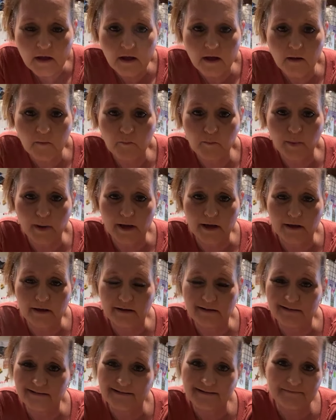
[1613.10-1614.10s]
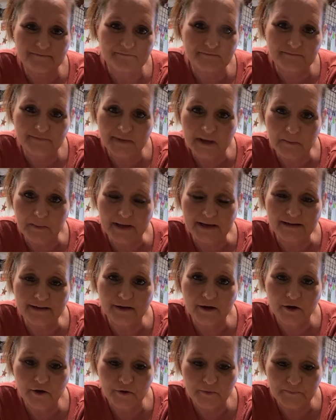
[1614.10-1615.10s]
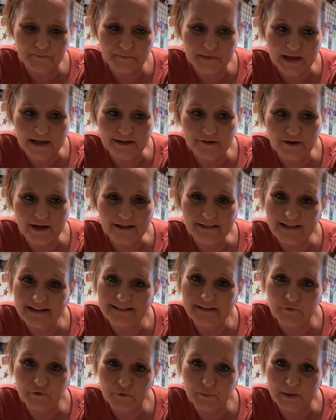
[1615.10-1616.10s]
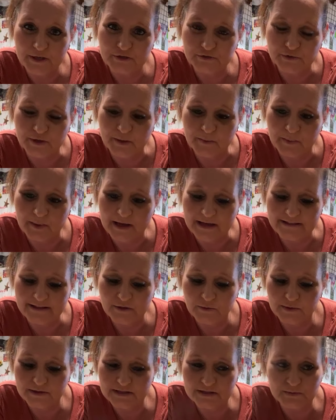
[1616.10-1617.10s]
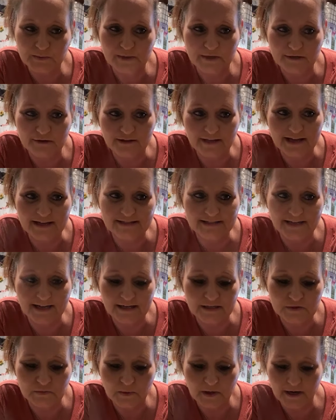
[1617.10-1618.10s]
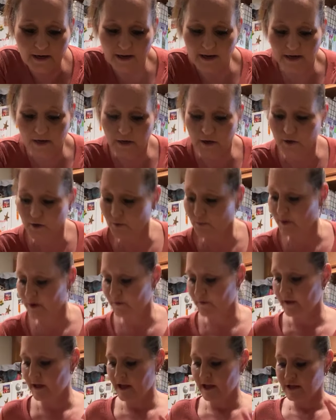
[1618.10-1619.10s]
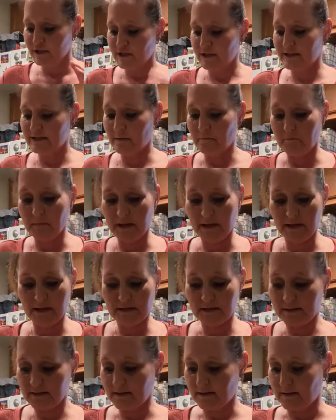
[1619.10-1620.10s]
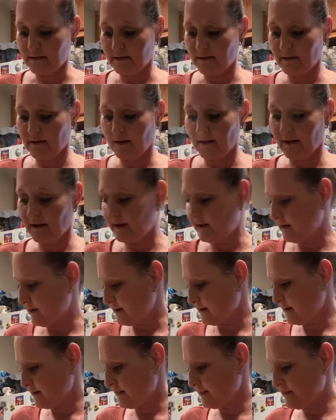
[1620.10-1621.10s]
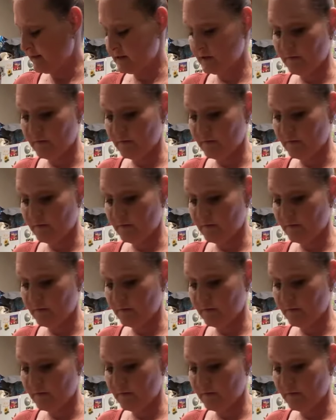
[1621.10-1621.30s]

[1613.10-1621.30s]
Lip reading: but I'm like, no, I like that with my shrimp. I think with this one here, like I said, I just want to kind of go with just the meats and these